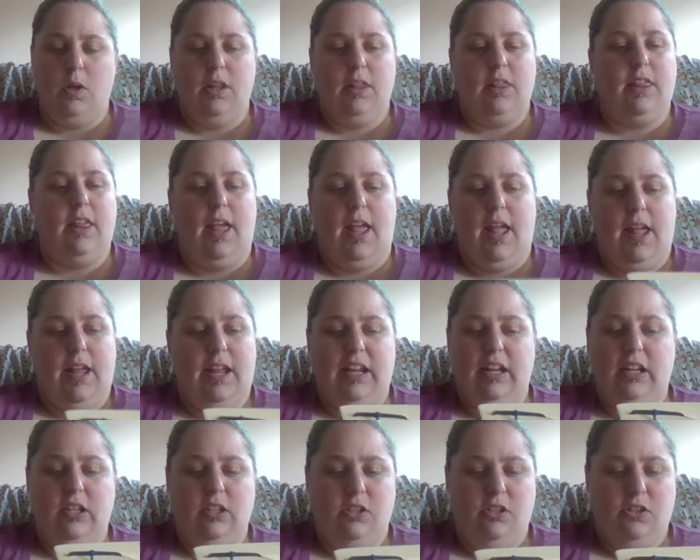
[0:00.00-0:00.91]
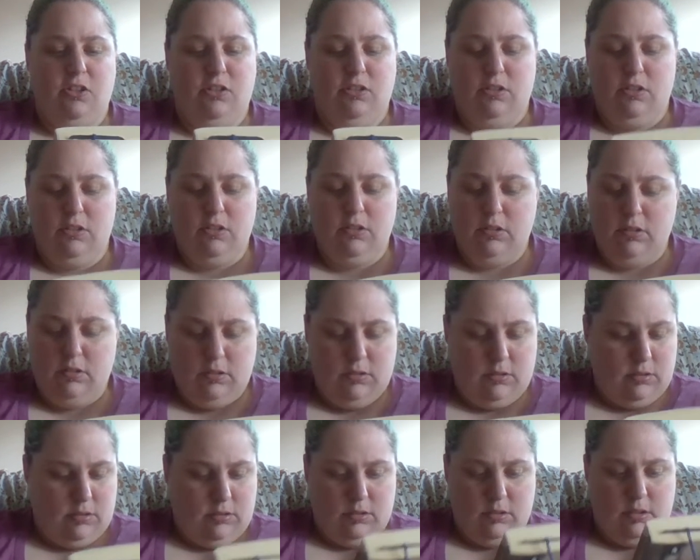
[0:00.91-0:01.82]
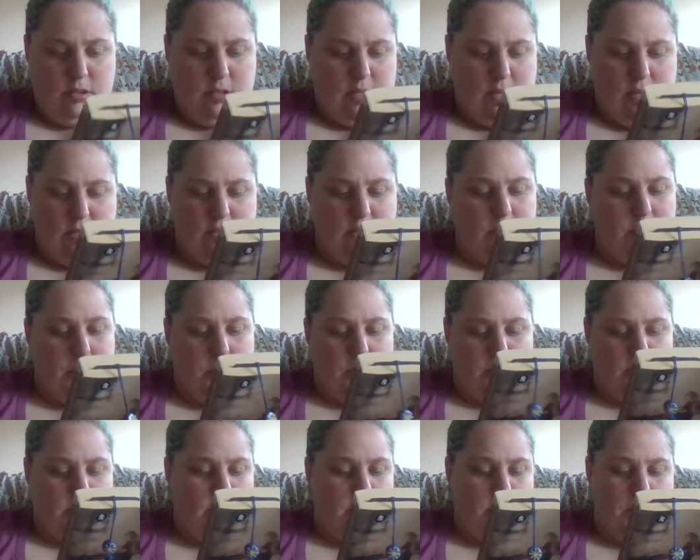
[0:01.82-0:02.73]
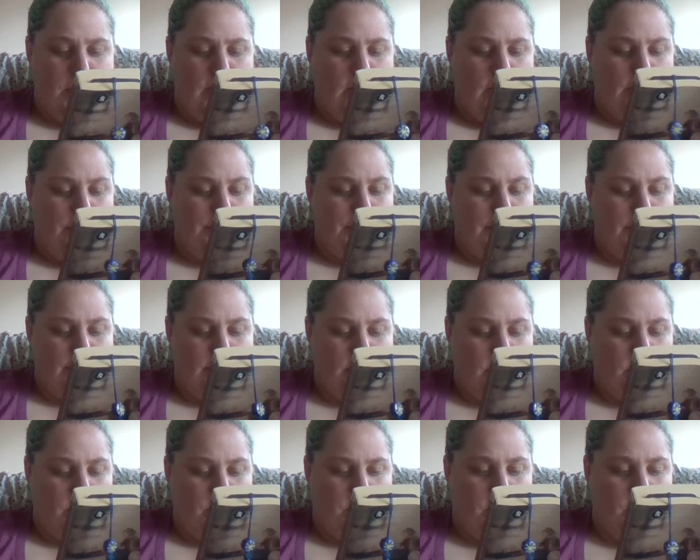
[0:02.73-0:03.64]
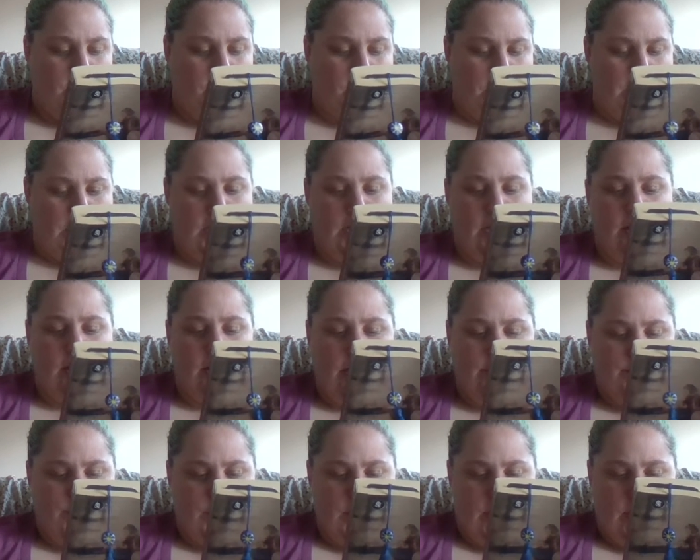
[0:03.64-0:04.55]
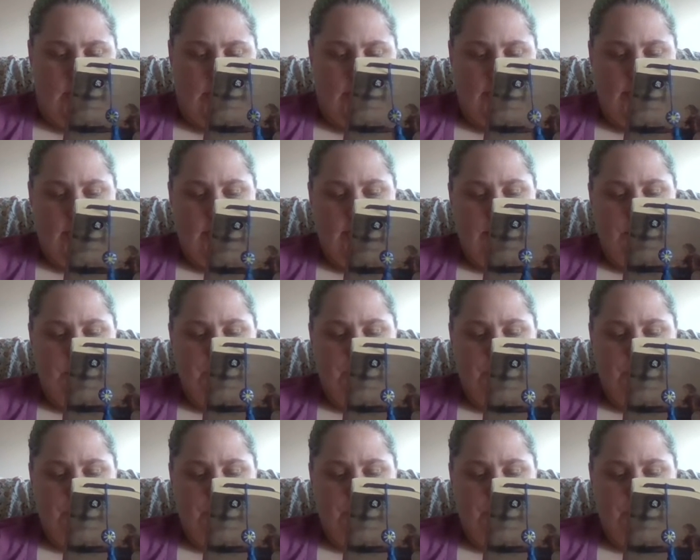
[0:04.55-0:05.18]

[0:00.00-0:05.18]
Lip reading: the age is supposed to be on this. I don't know the reading level on it.